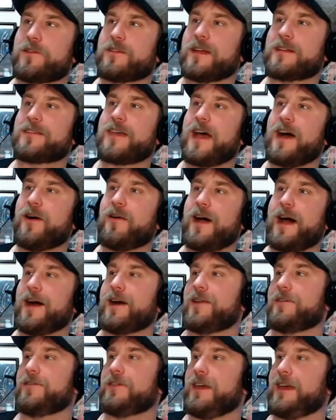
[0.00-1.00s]
That's how
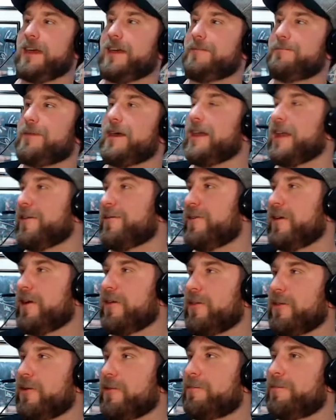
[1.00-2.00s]
out of the
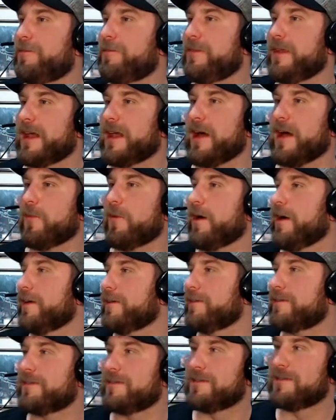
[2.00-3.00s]
NFL loop that I
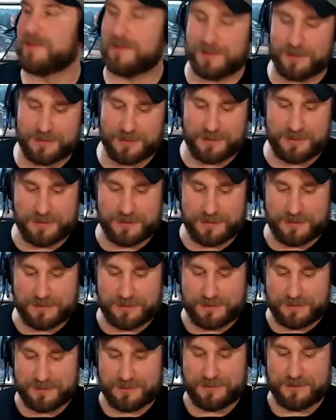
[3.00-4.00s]
was.
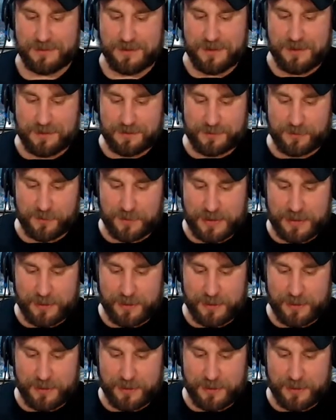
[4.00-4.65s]
So anyway,